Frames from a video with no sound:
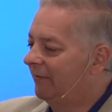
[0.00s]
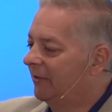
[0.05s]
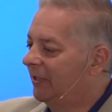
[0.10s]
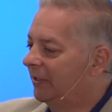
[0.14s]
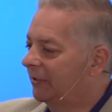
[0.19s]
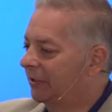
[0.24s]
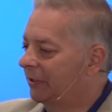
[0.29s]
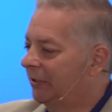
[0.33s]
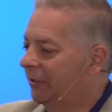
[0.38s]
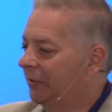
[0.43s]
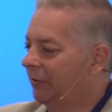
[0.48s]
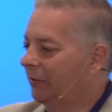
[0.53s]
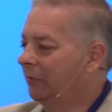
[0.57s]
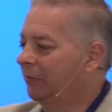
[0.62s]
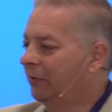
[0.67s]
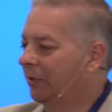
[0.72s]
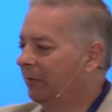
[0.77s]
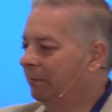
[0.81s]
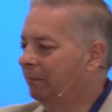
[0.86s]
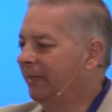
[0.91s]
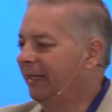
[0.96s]
it to
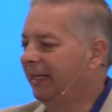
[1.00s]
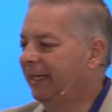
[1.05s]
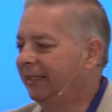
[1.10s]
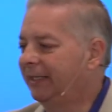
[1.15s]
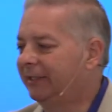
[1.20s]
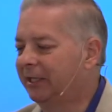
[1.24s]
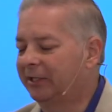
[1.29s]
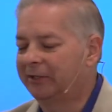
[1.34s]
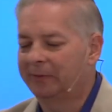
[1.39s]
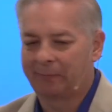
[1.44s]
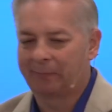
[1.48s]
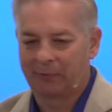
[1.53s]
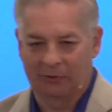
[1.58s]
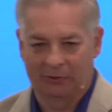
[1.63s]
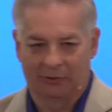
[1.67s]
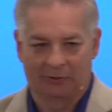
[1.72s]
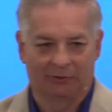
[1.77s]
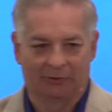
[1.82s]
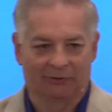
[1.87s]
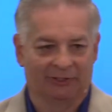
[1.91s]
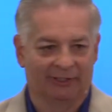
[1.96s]
the Medes and the
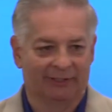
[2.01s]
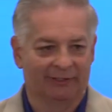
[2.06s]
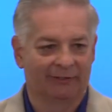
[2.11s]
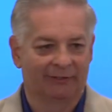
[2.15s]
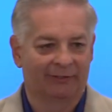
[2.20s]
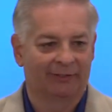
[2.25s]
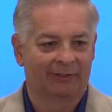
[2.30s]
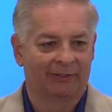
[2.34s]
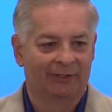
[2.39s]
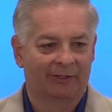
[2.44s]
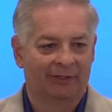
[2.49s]
Persians,